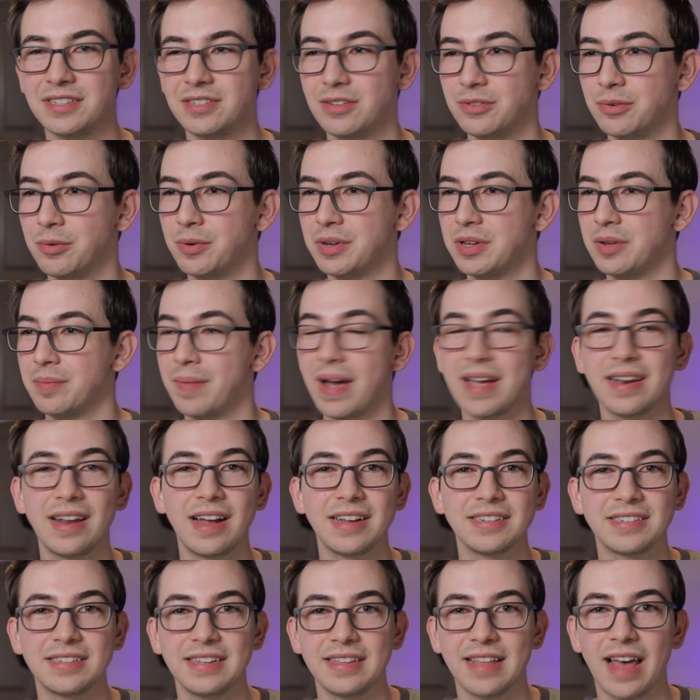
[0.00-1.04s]
so you might
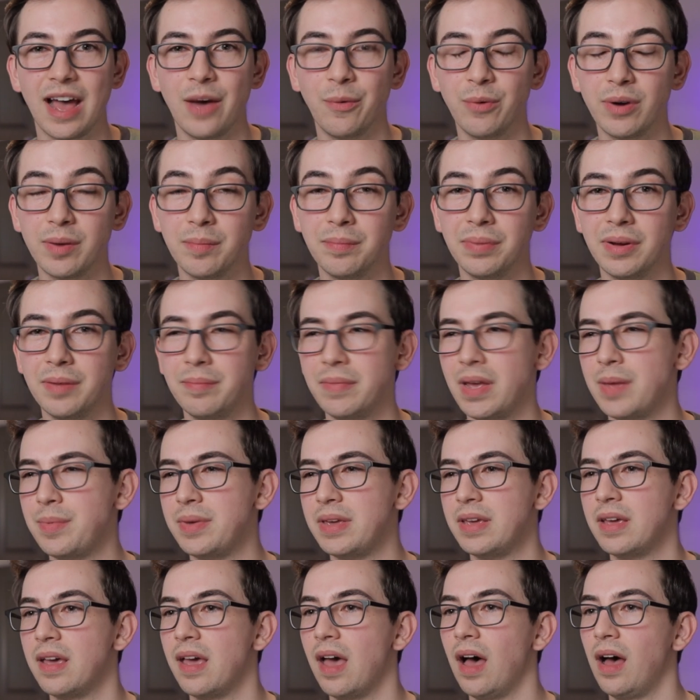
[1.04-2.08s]
not see that one, but
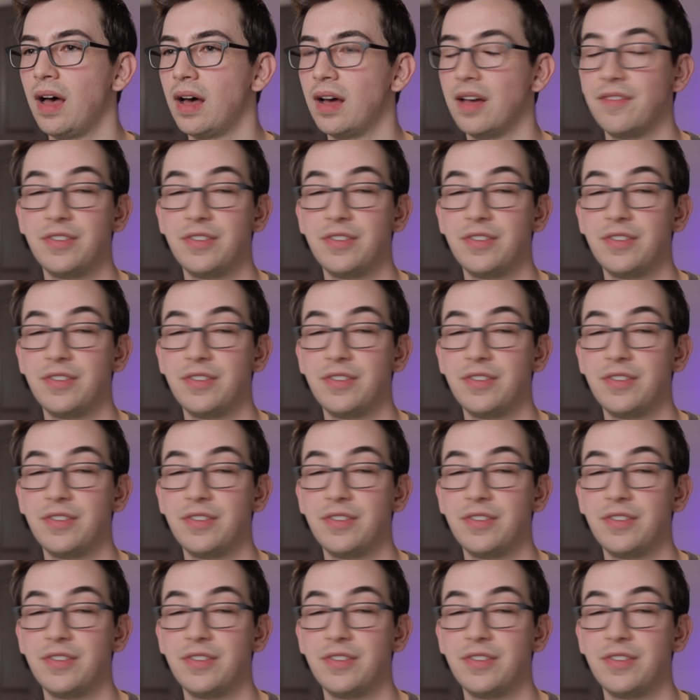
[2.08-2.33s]
maybe uh,